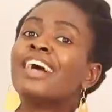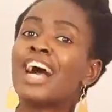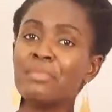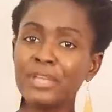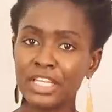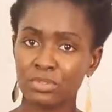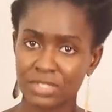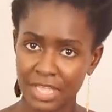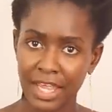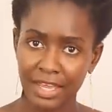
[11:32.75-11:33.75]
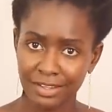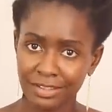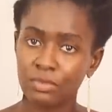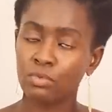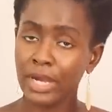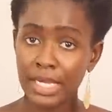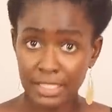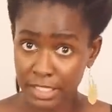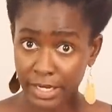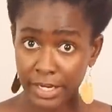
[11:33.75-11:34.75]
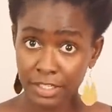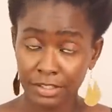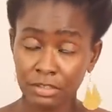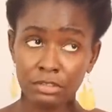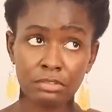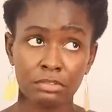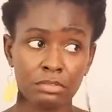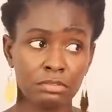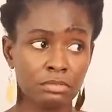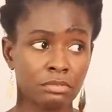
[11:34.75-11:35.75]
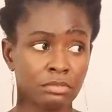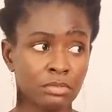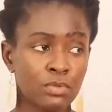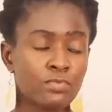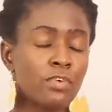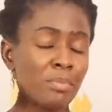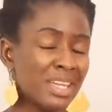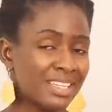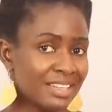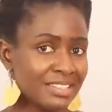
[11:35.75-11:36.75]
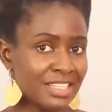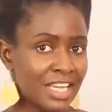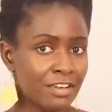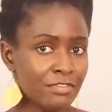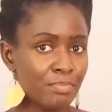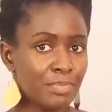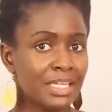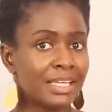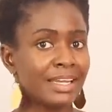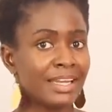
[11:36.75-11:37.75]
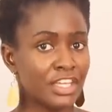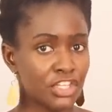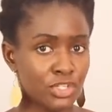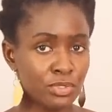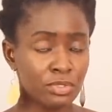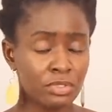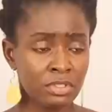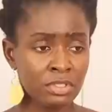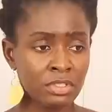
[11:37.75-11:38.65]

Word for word: I'm here to say weight gain. For me, it has never been an issue